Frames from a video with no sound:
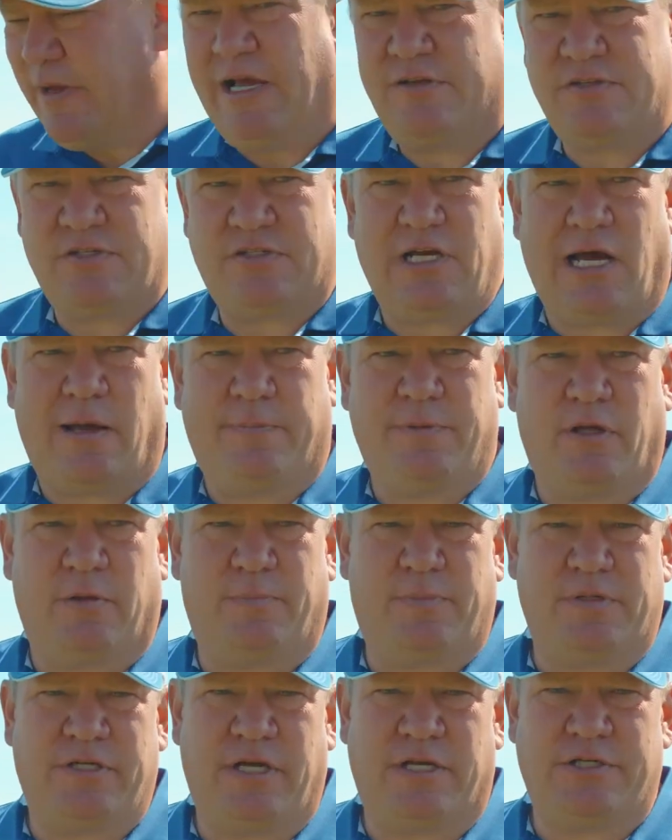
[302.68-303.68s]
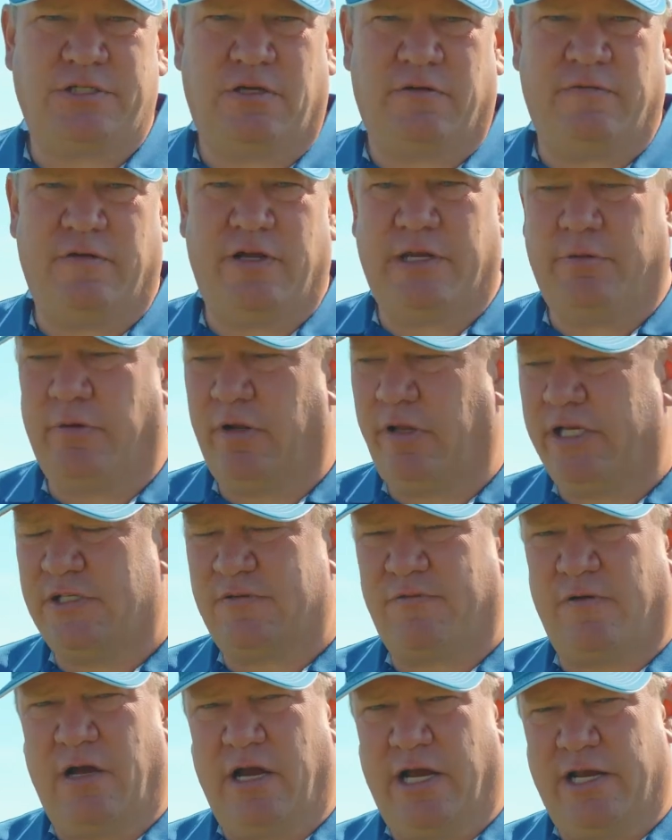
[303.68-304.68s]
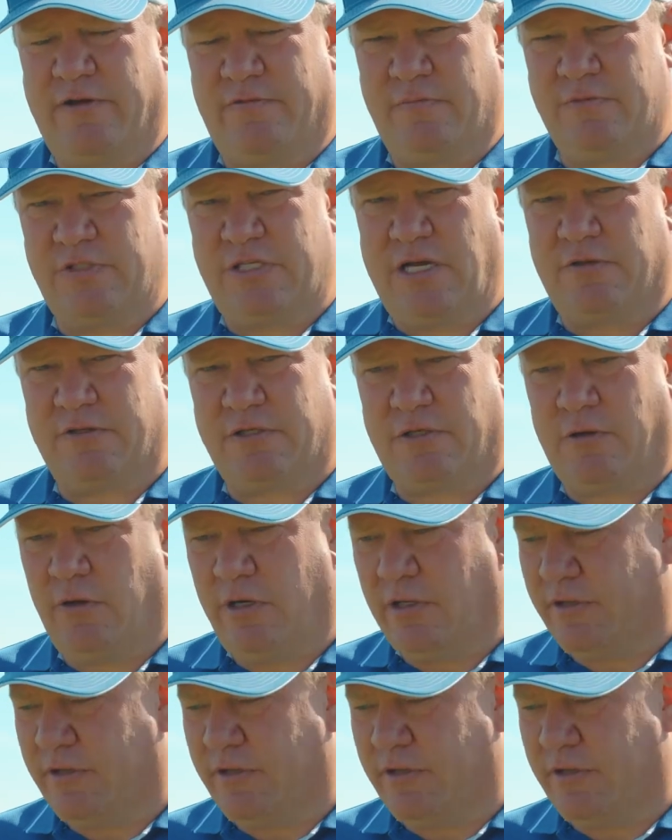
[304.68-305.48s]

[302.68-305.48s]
has the top yield potential of any release variety from South Dakota